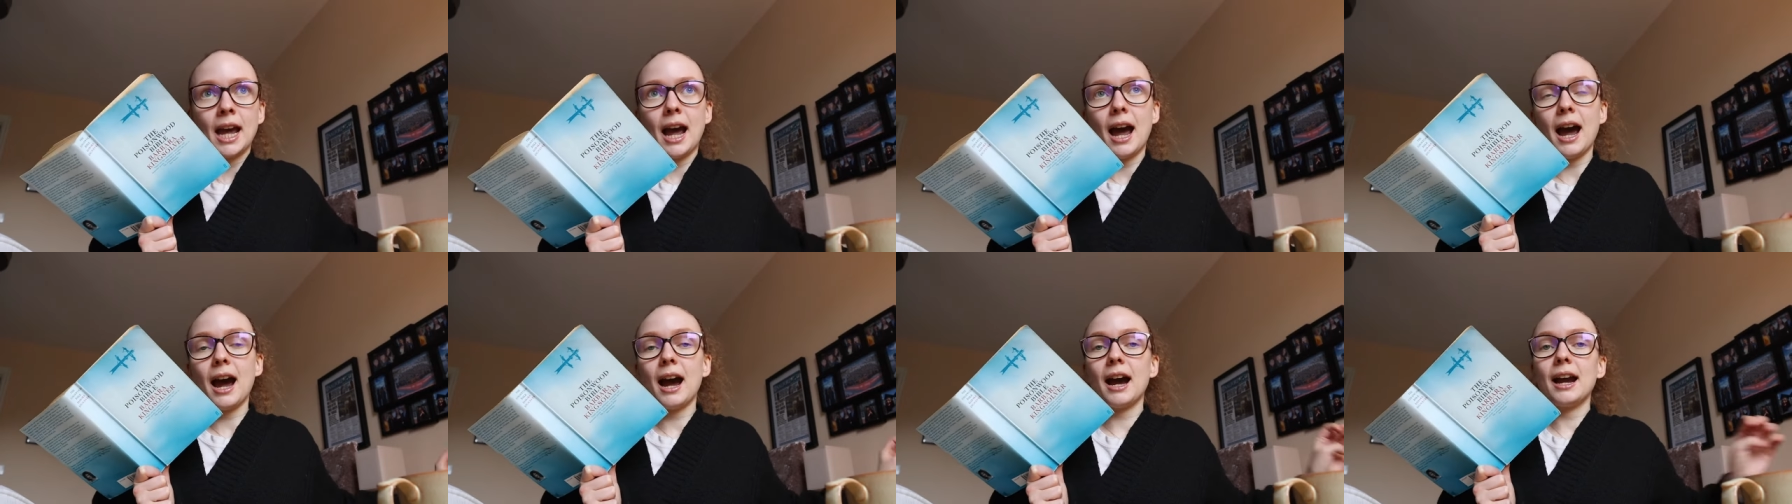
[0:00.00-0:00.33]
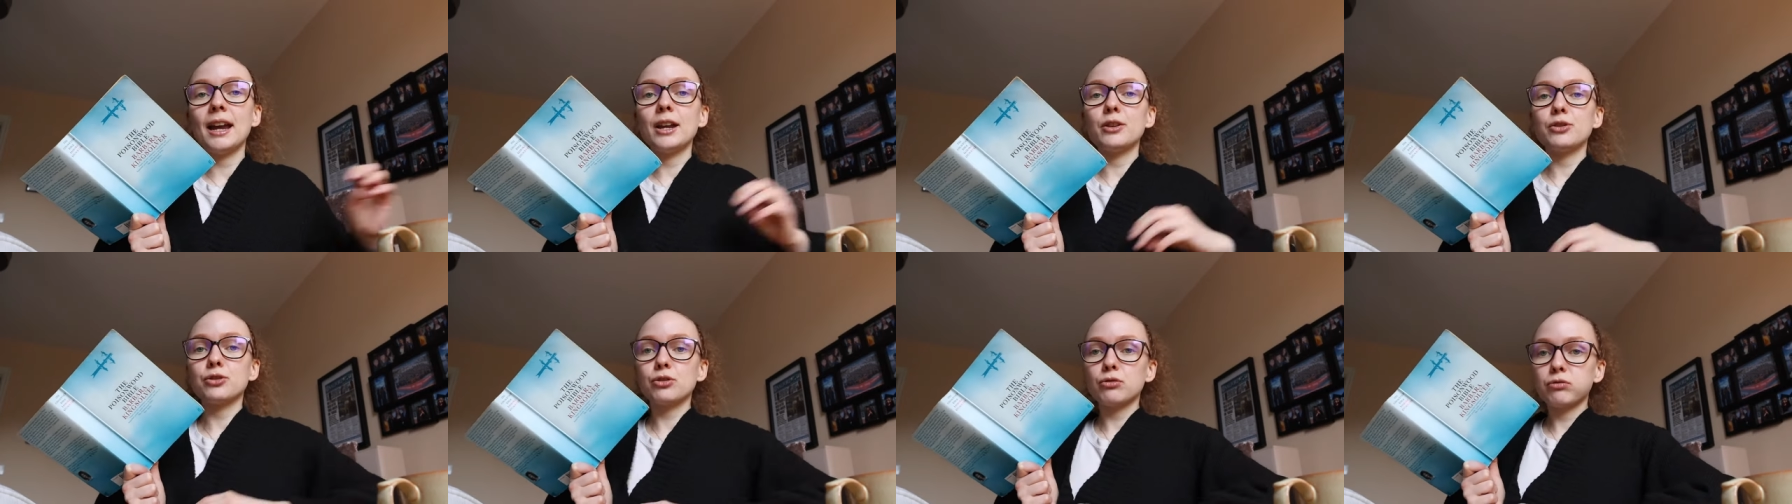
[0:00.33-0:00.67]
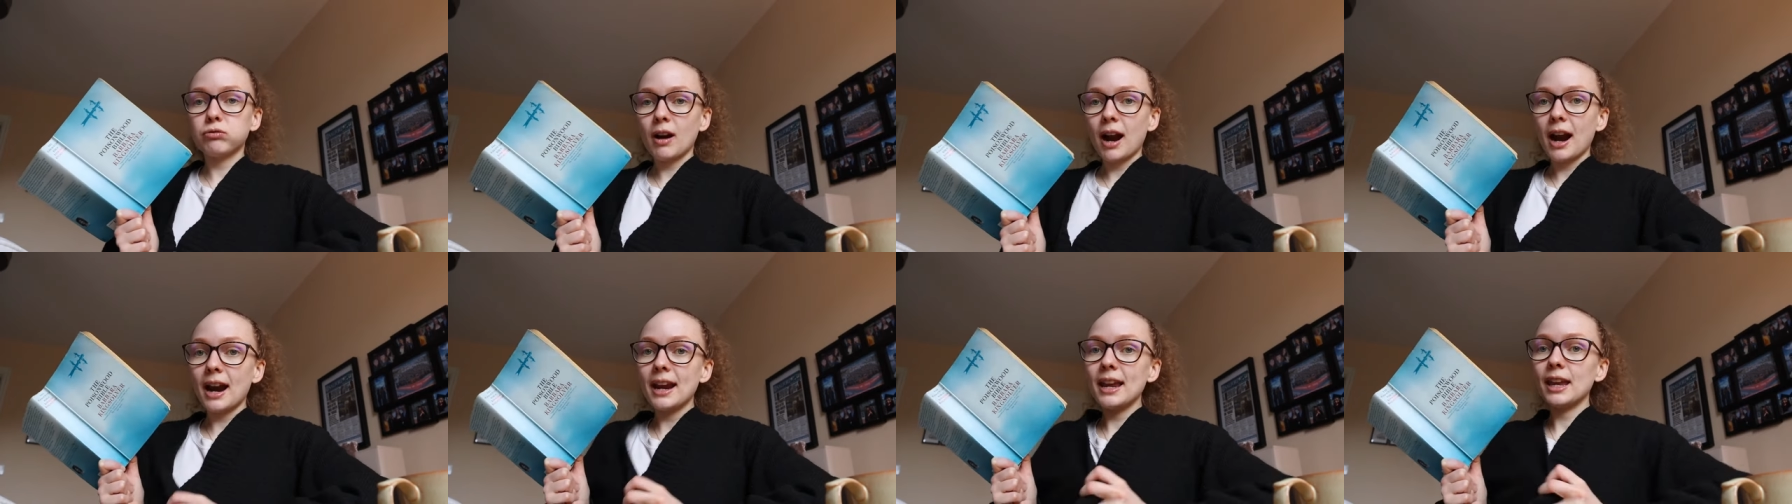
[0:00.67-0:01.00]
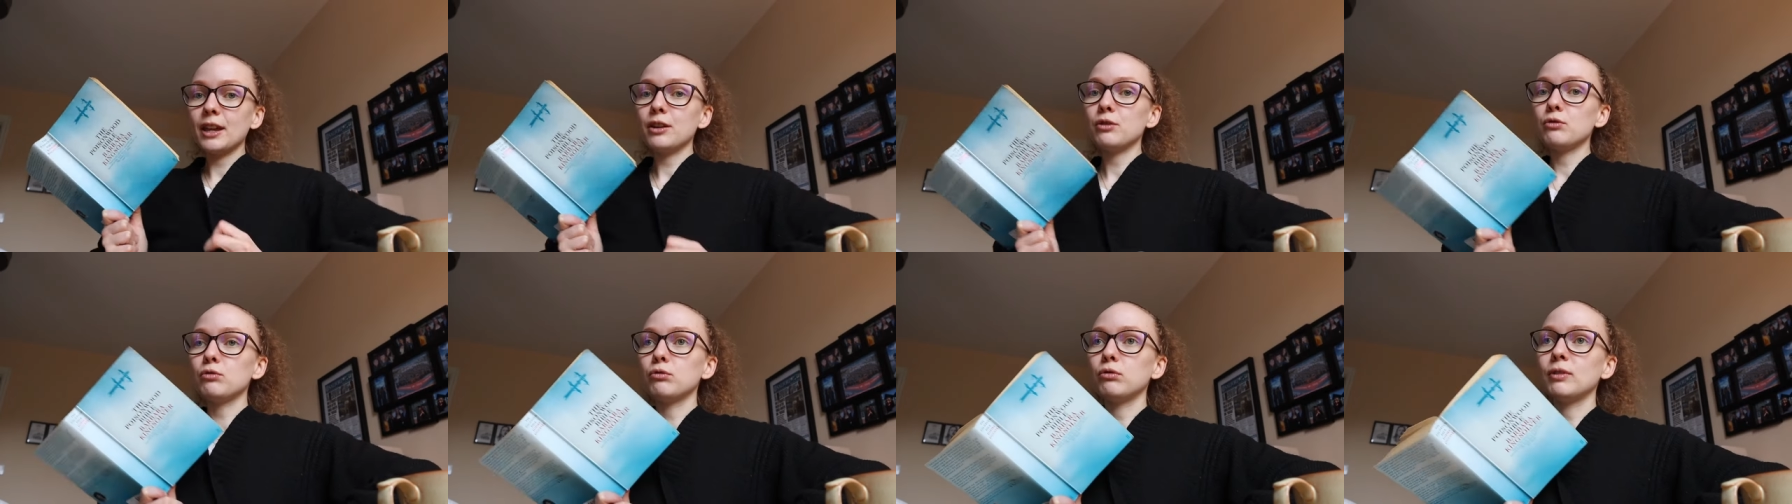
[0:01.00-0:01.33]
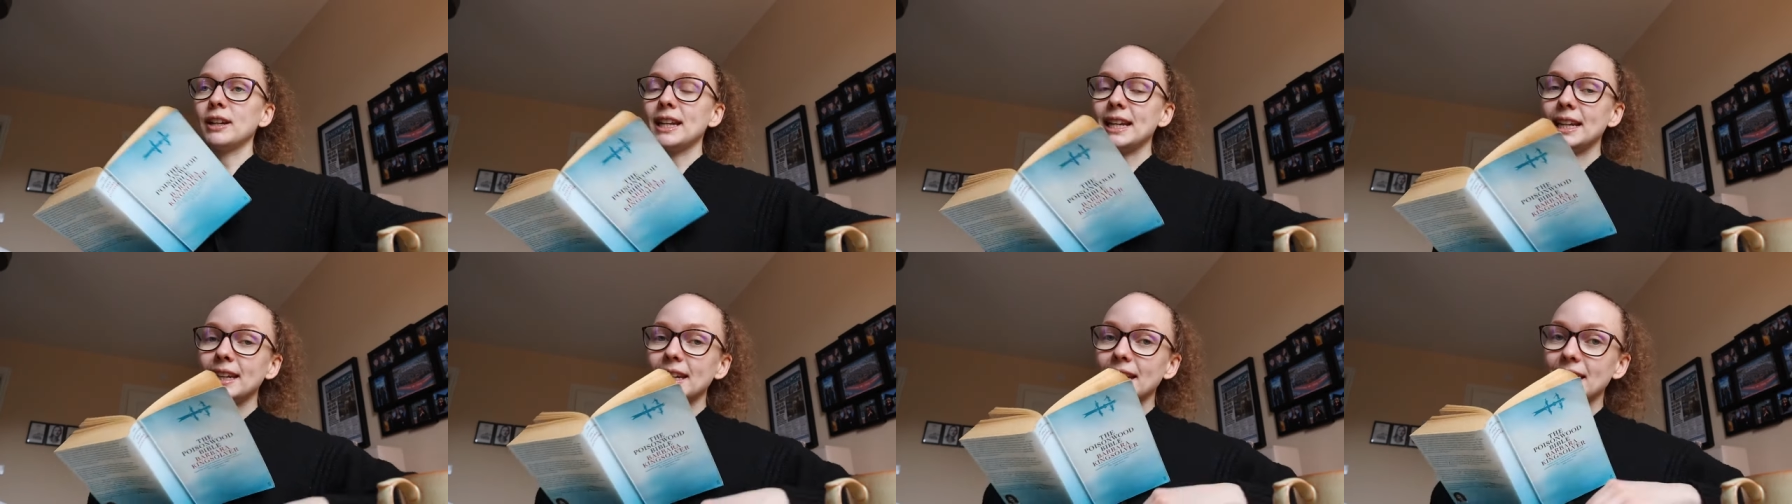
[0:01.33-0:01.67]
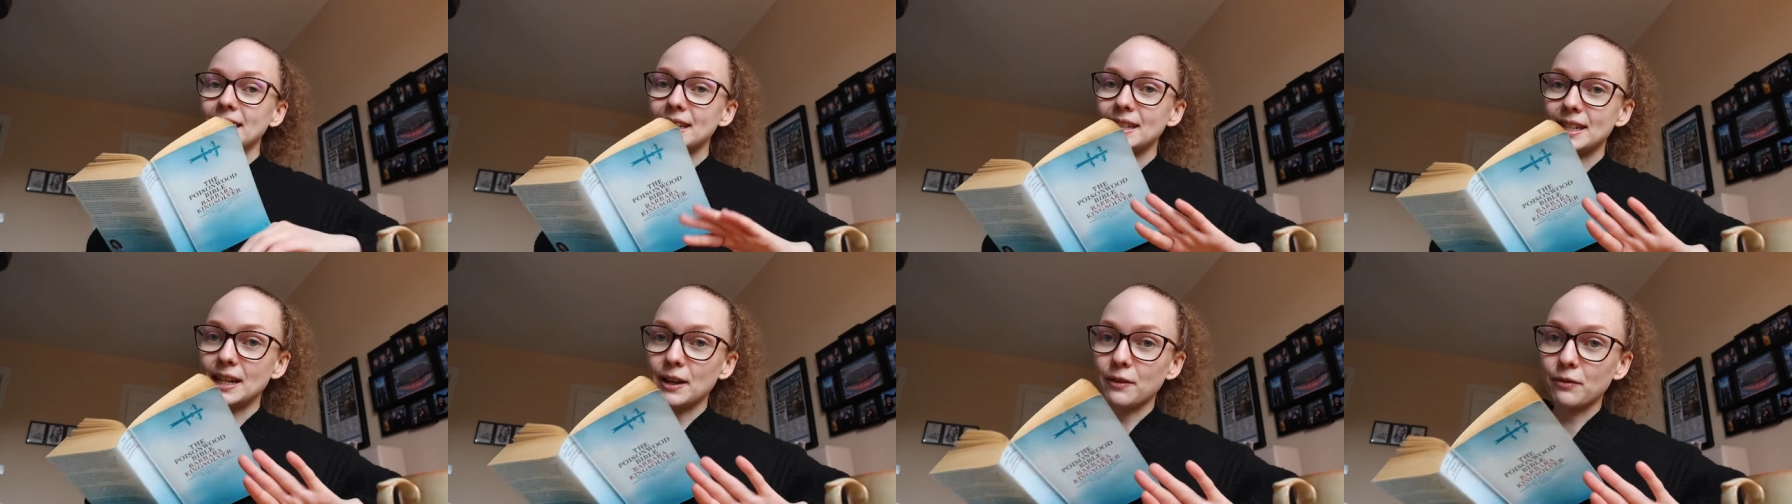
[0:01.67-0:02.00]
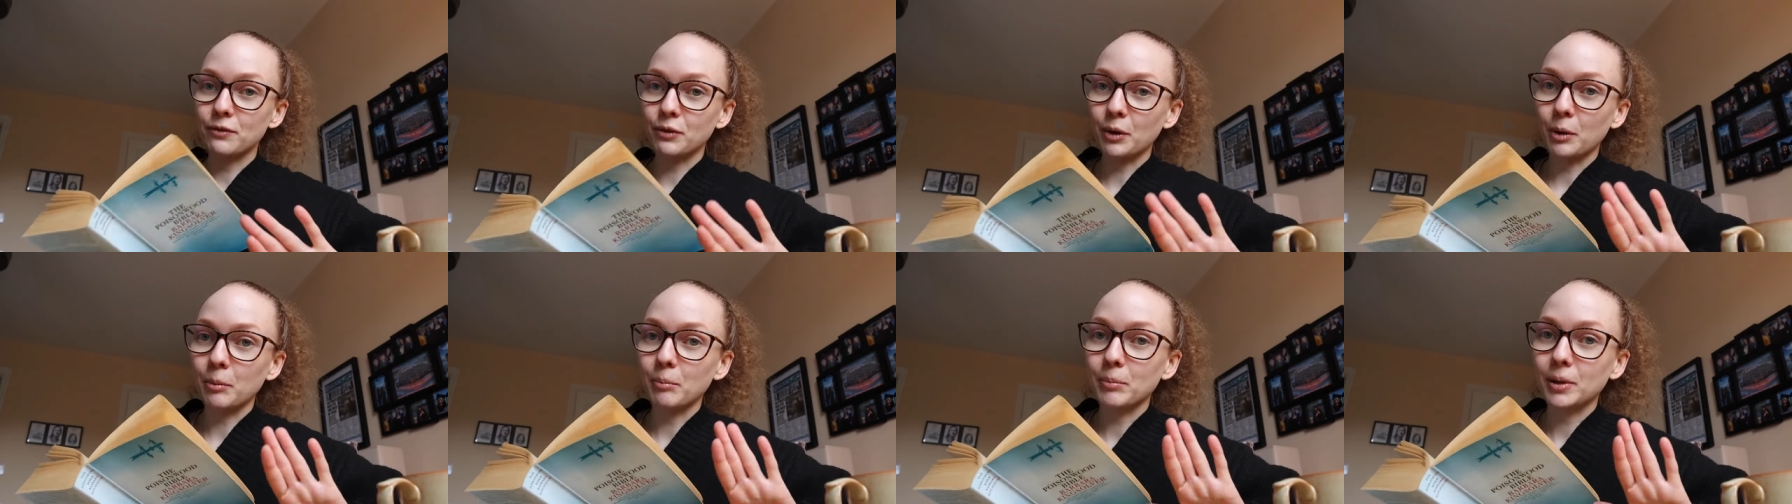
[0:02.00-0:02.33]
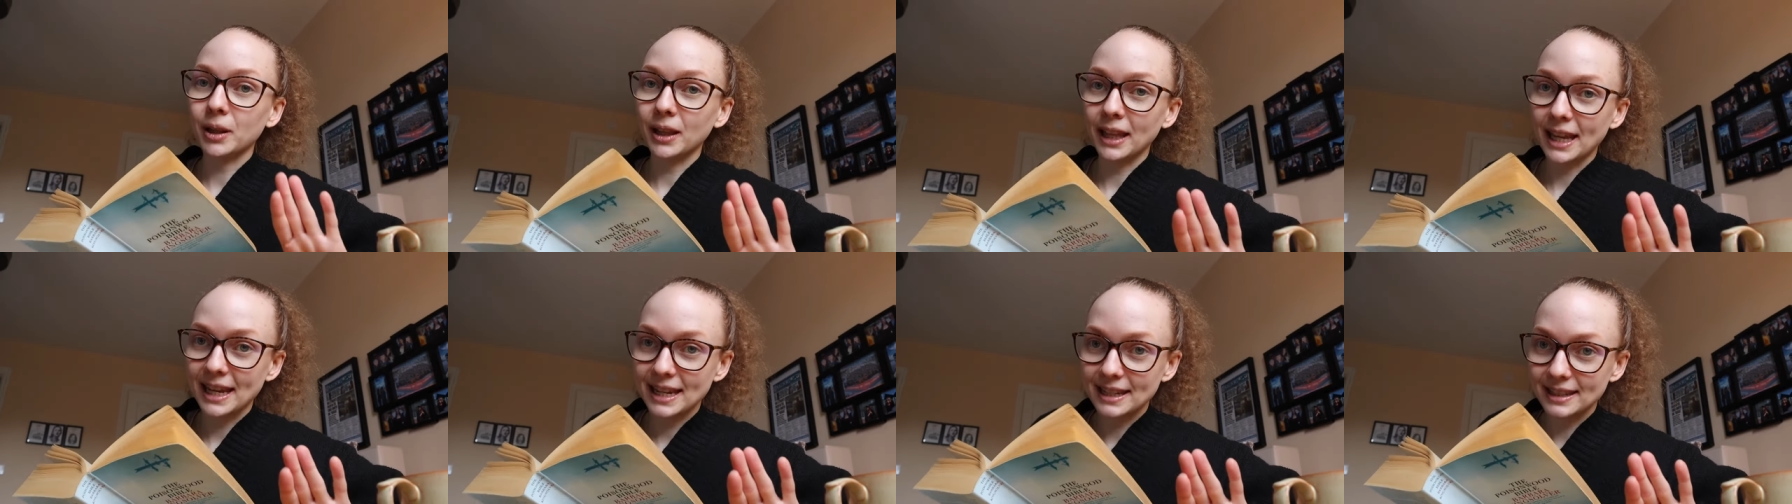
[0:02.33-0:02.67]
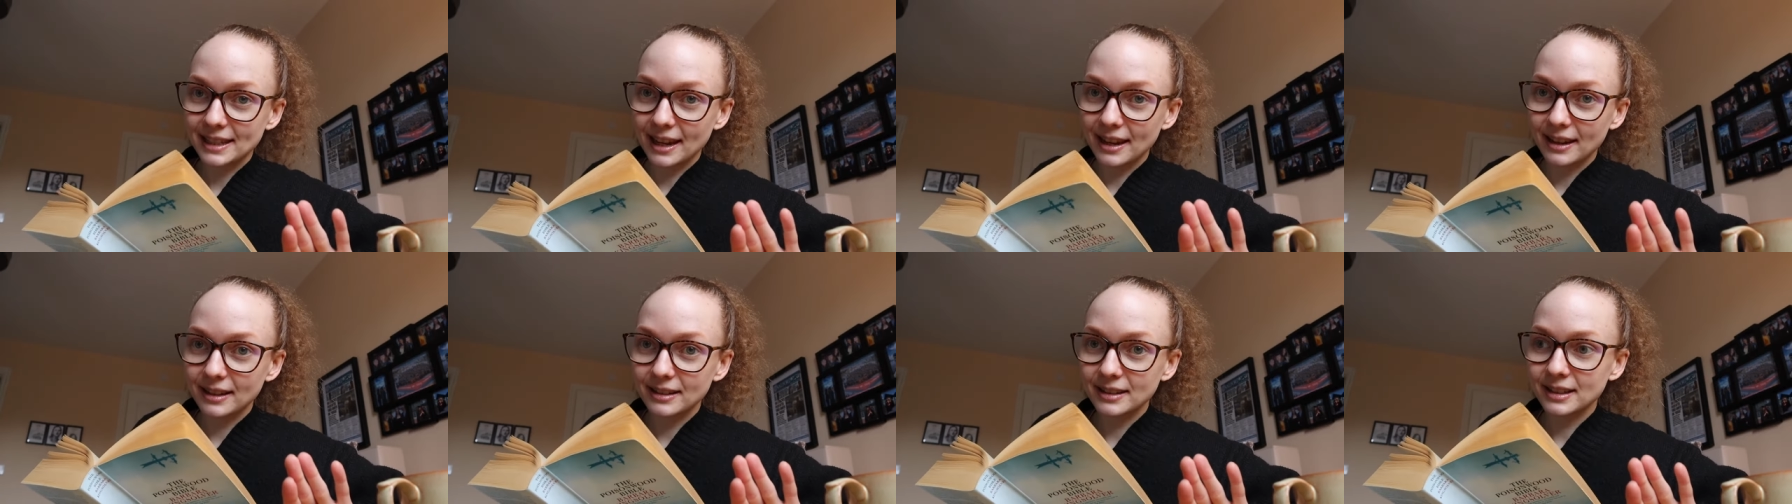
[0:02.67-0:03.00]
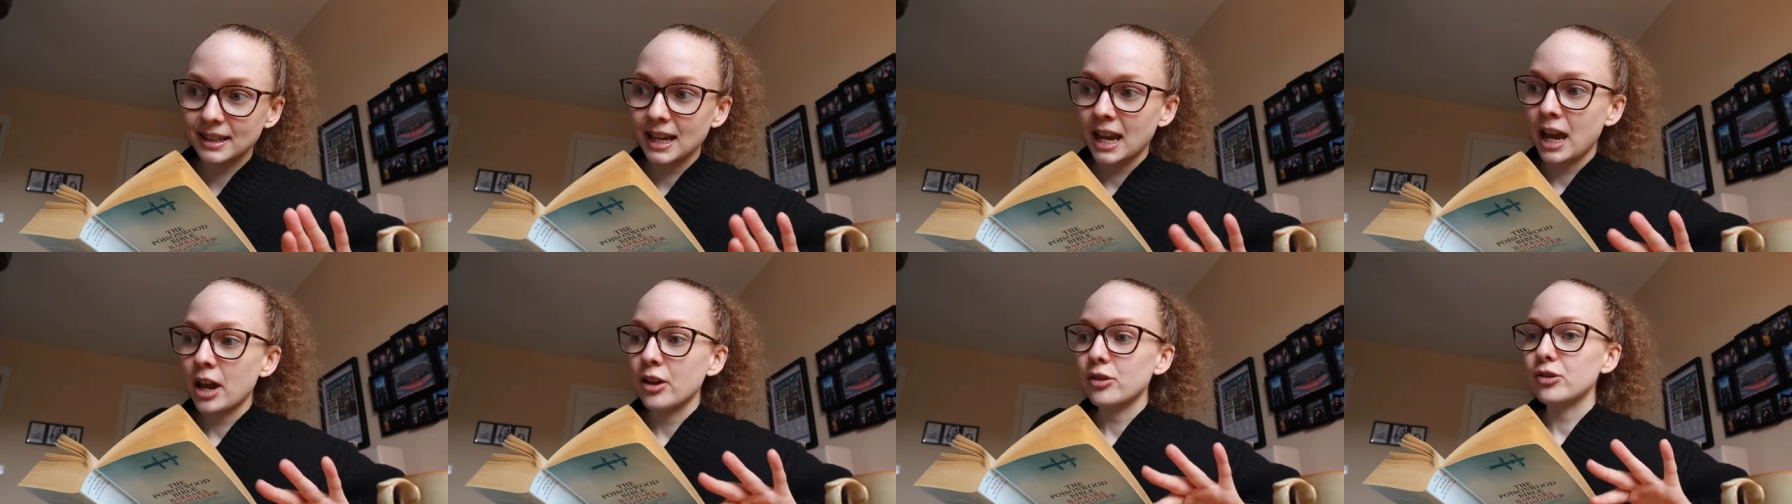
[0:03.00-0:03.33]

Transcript: I try and read in different places.